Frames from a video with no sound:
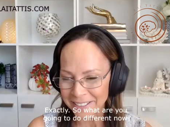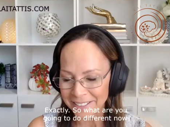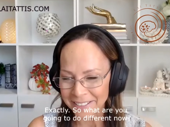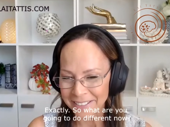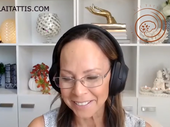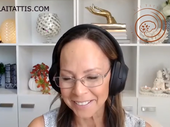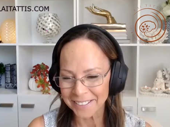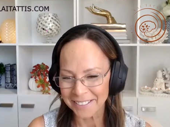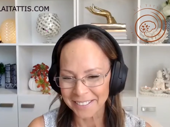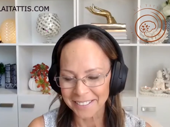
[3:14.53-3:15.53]

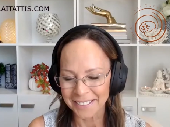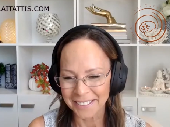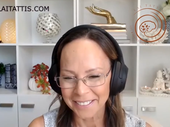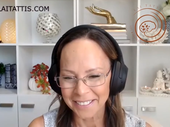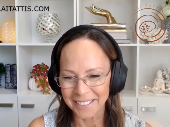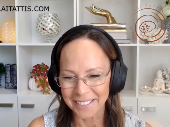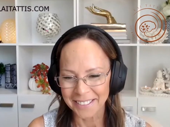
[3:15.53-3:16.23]
No one is speaking in this clip.